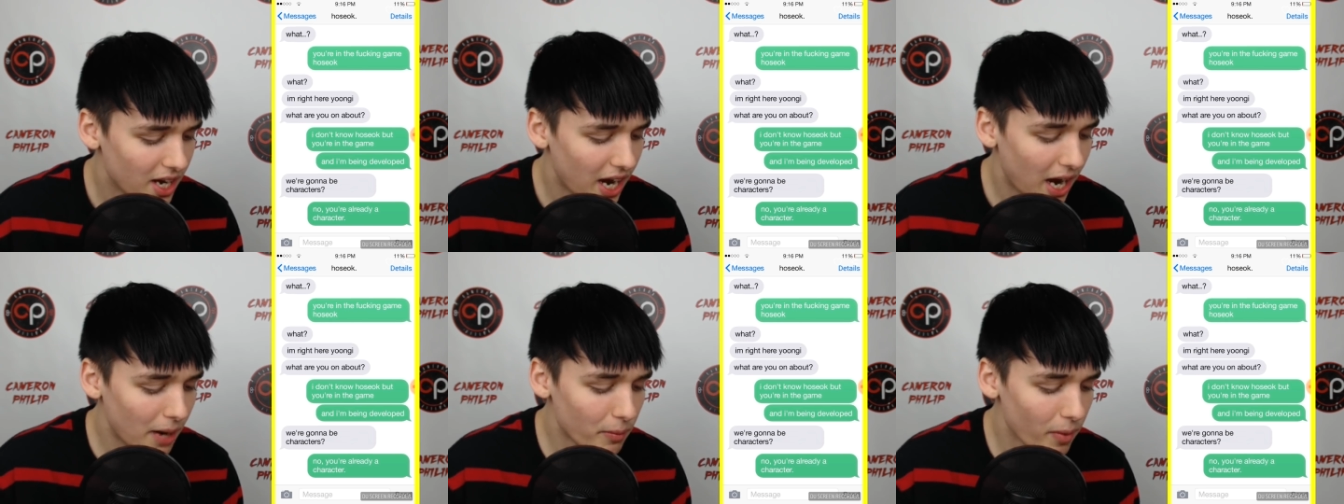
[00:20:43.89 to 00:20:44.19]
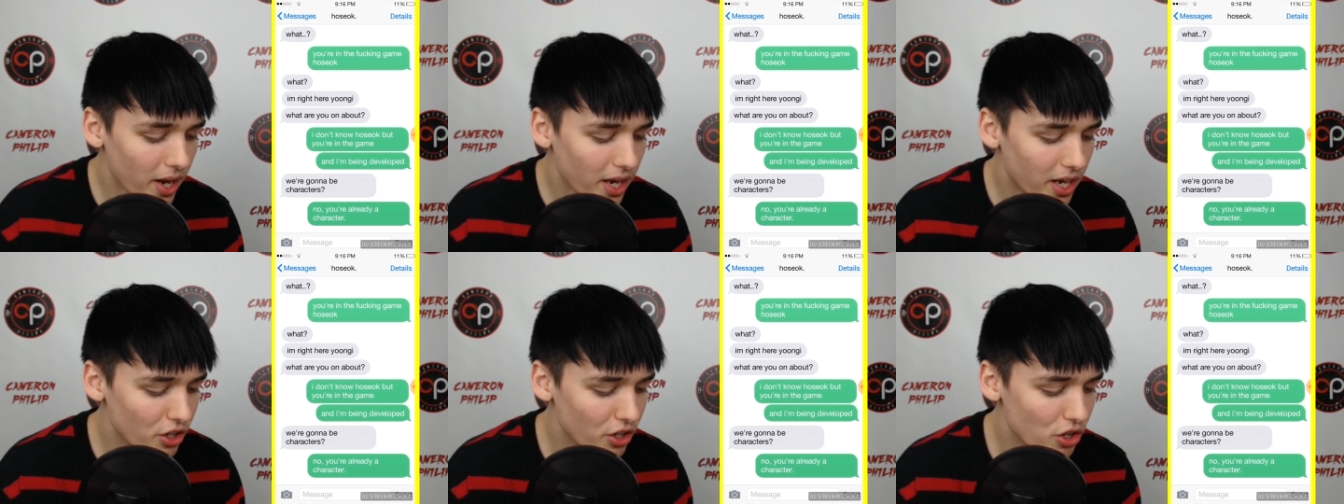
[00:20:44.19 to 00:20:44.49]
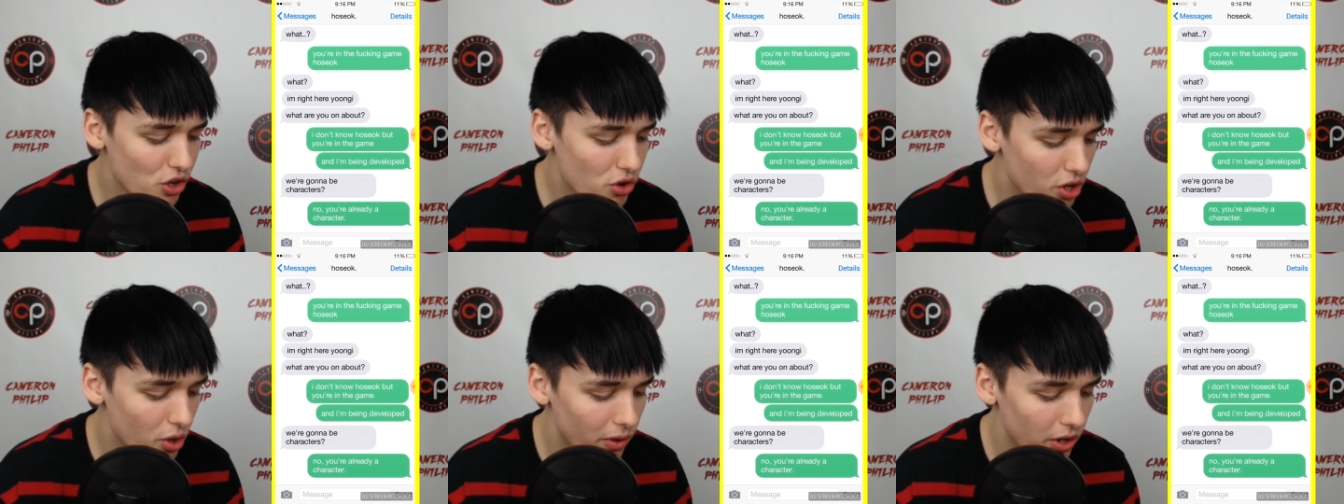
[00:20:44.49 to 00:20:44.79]
I'm right here,
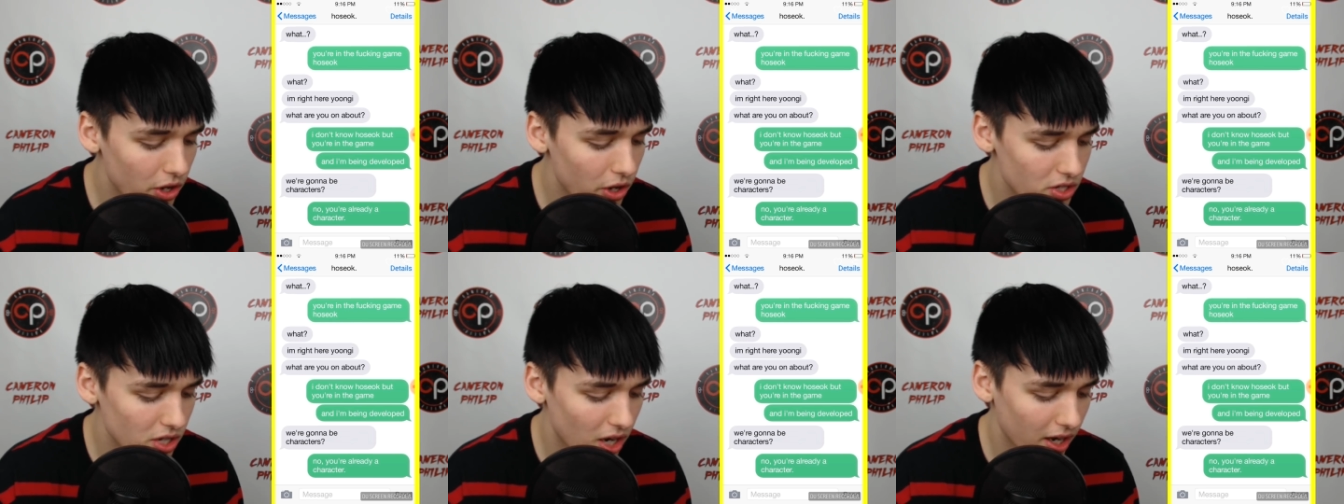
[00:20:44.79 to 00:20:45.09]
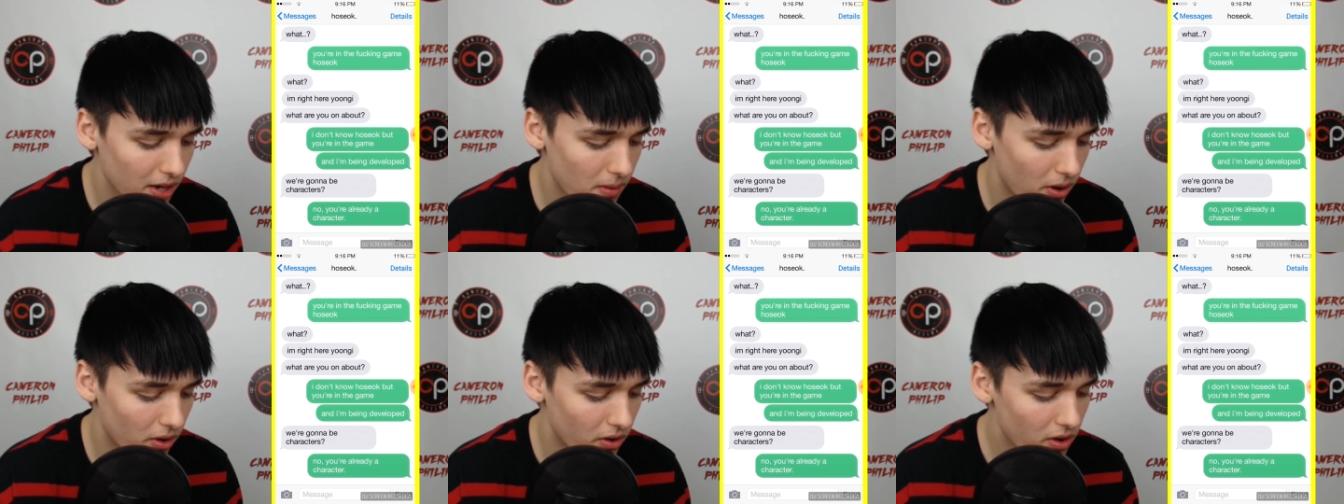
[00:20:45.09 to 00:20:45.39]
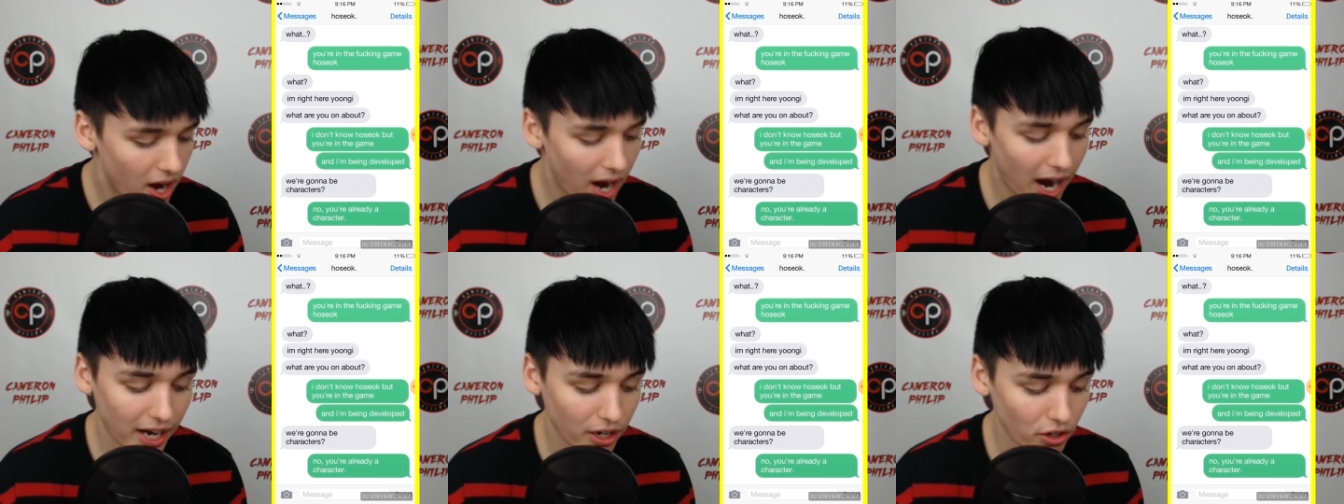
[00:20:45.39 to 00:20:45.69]
Yoongi. What are you talking about?
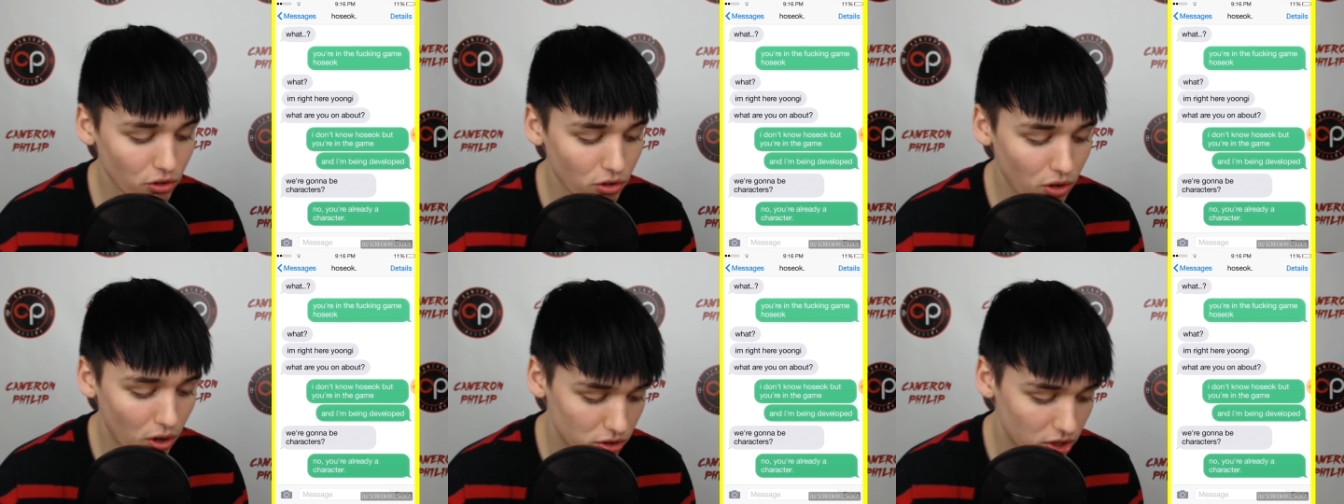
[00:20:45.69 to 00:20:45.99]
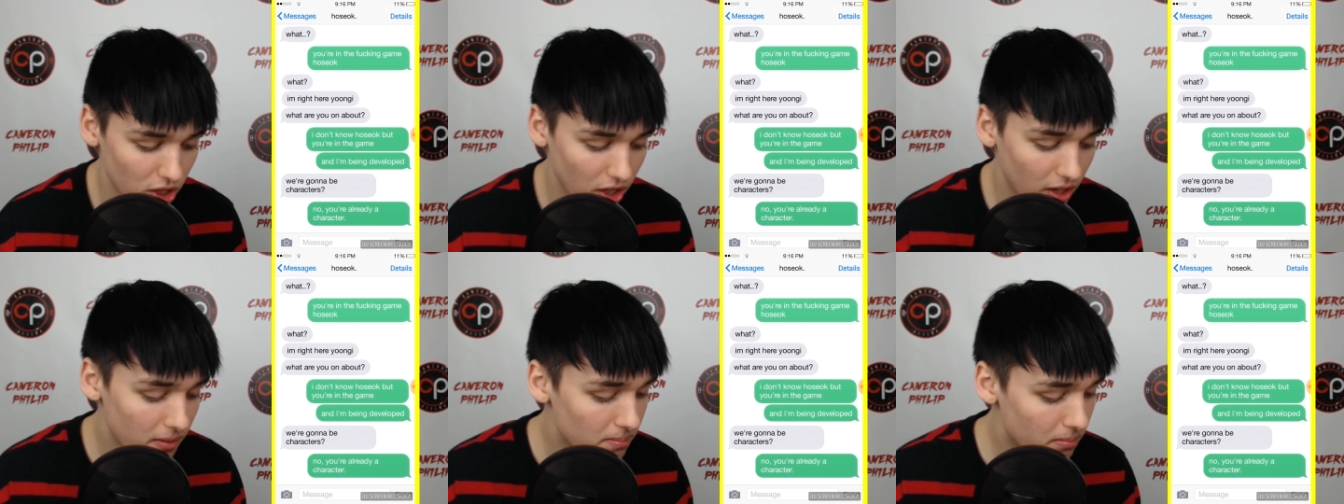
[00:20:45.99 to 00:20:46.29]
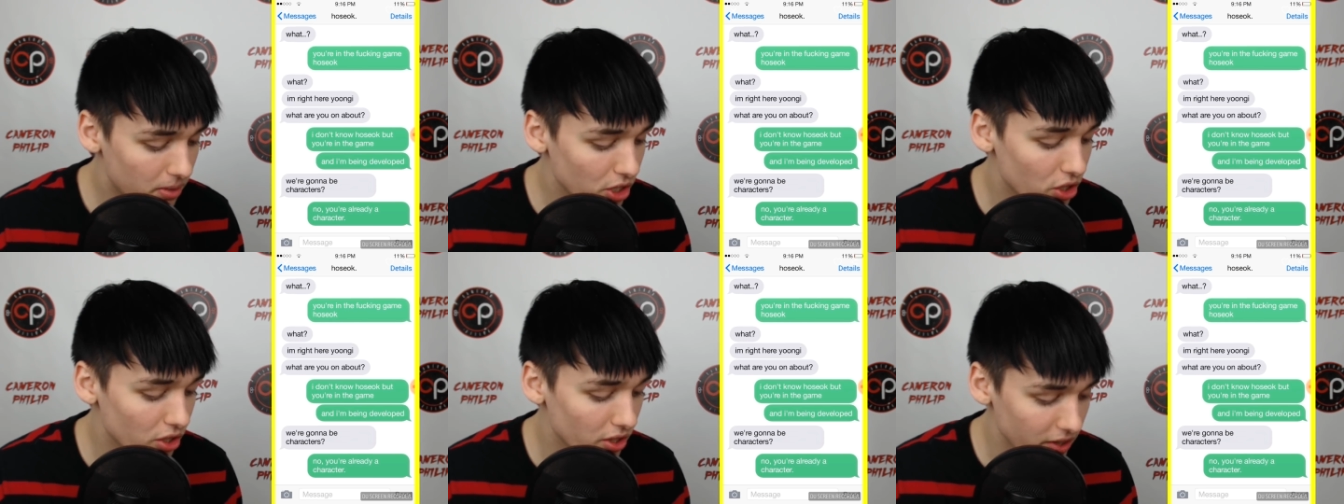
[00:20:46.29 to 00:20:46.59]
I don't know, Hoseok,
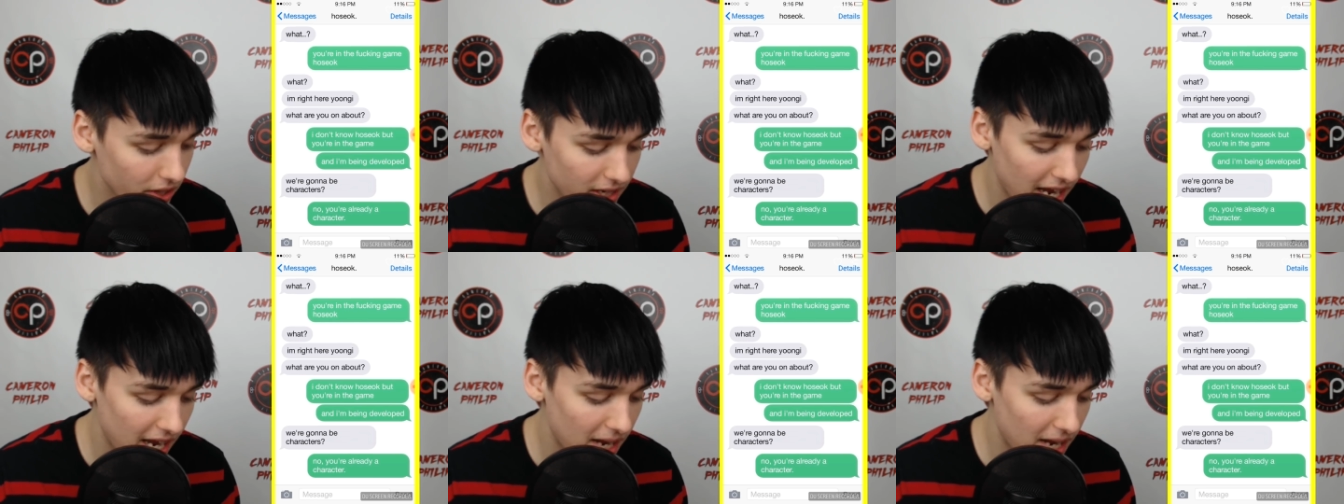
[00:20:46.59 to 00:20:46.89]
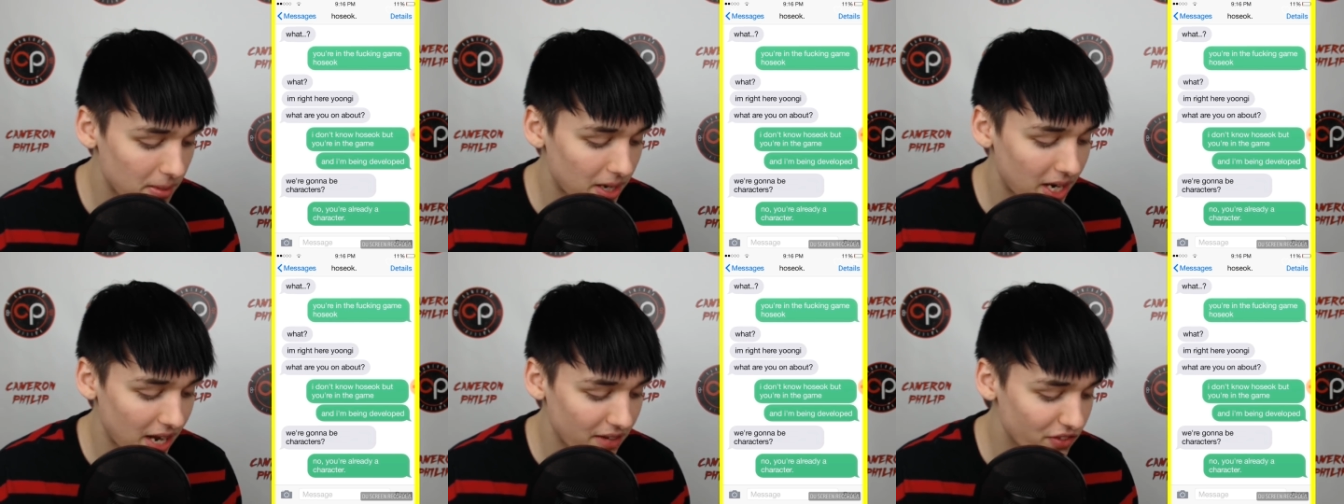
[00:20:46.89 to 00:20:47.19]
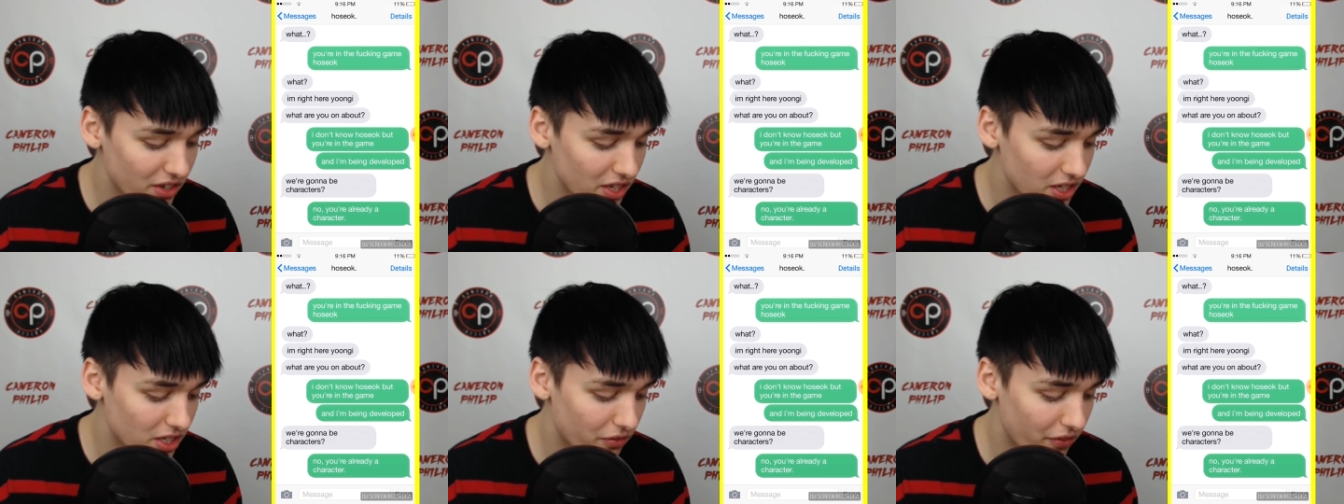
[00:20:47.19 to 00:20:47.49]
but you're in the game and I'm
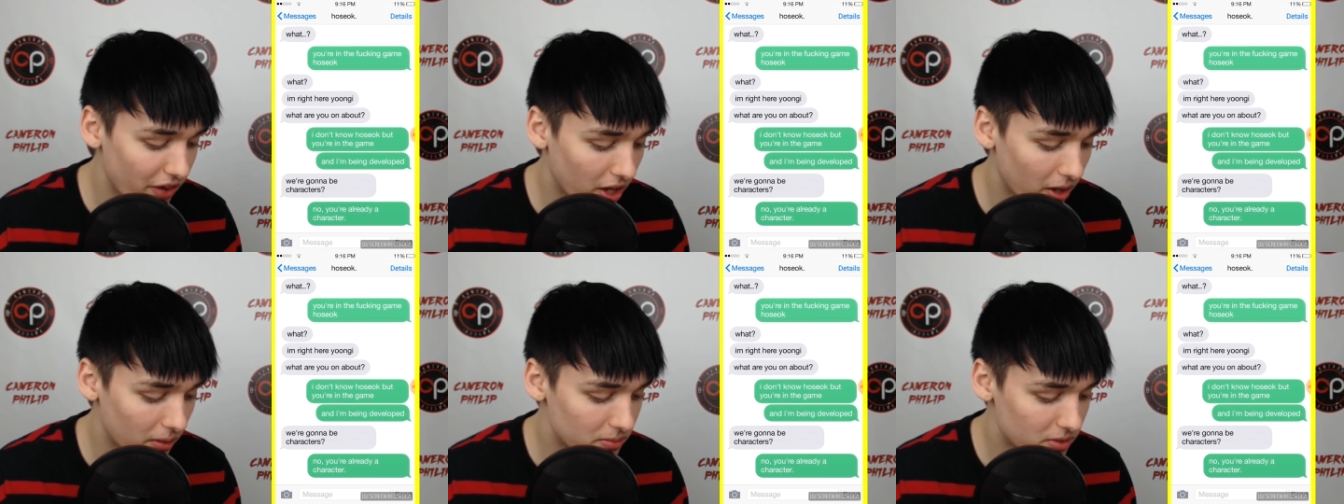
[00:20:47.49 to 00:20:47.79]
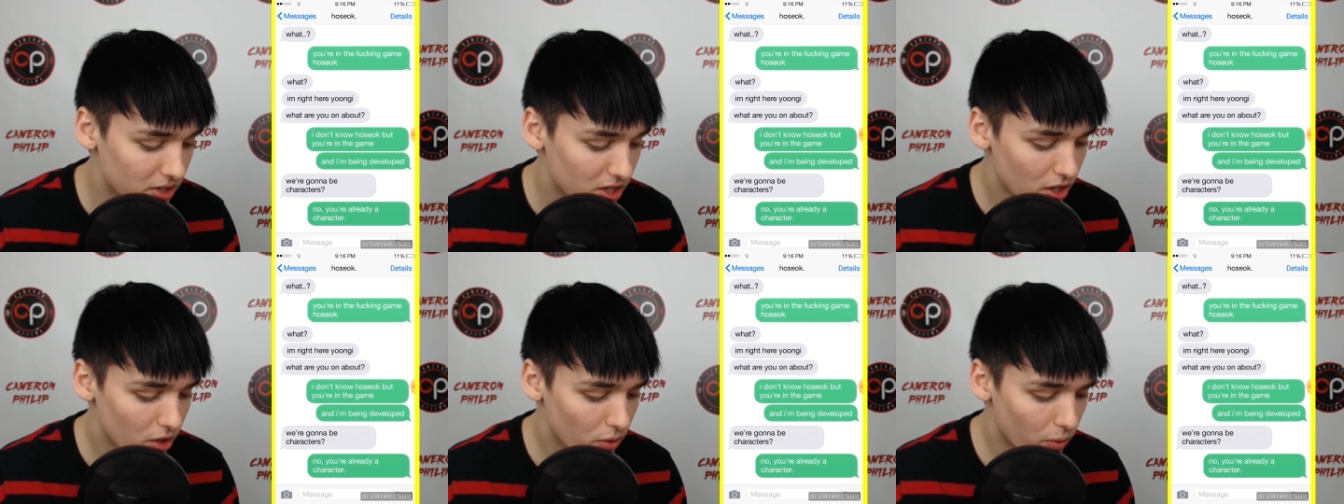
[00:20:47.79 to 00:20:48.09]
being developed.